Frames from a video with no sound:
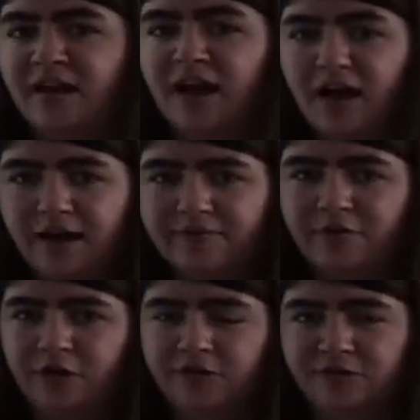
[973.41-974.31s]

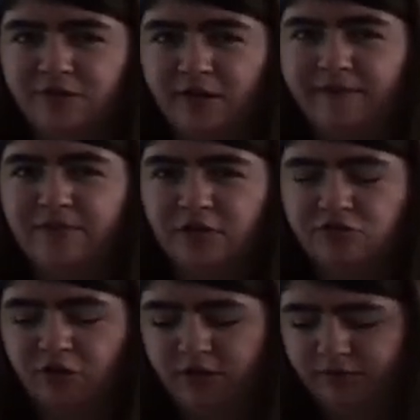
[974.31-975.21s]
converse of these
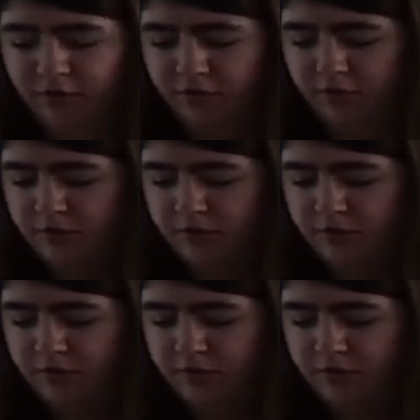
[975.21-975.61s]
transversals.